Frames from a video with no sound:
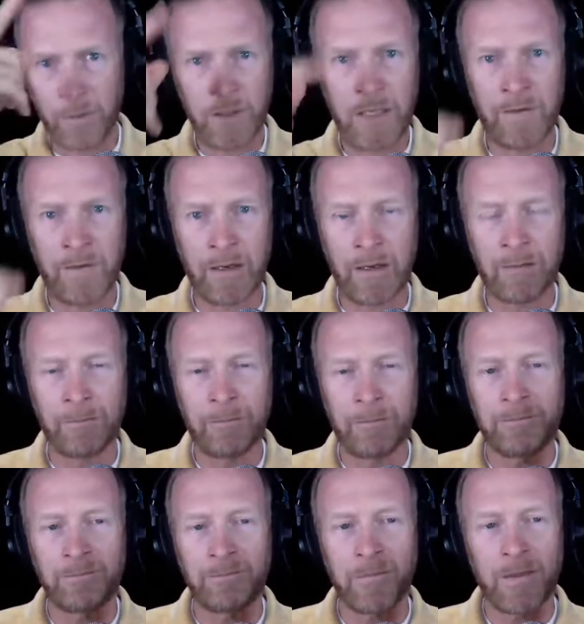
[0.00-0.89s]
leaving.
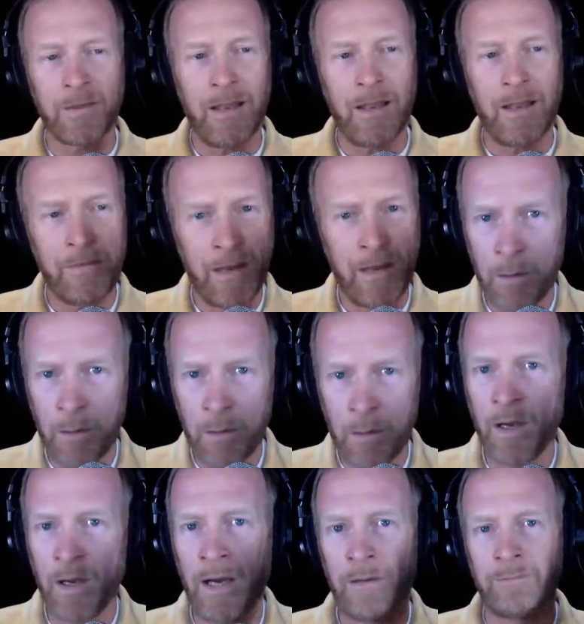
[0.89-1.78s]
And then I
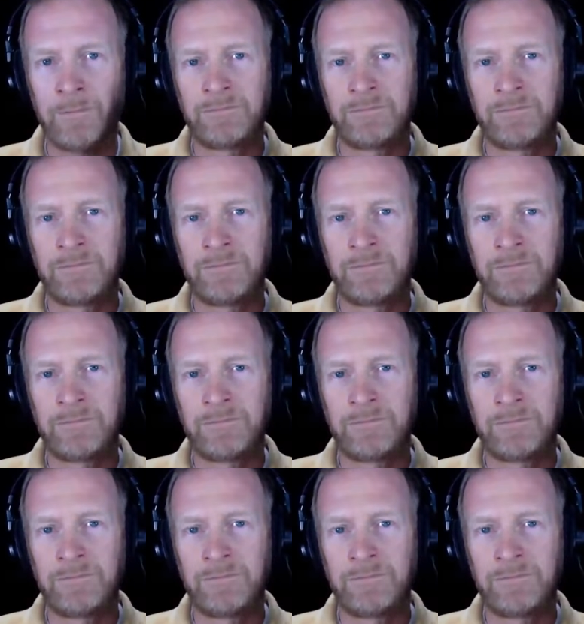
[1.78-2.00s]
woke up.